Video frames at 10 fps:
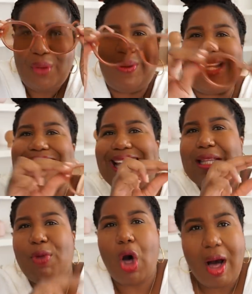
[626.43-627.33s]
when I take
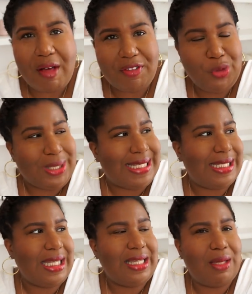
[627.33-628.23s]
them off and you can
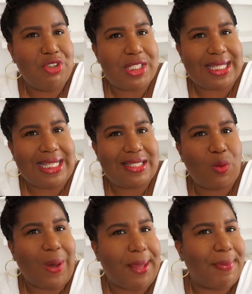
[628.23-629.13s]
see them just against a
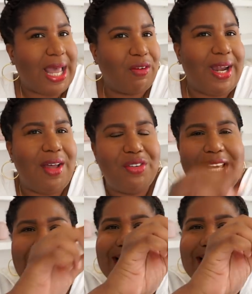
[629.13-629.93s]
white background,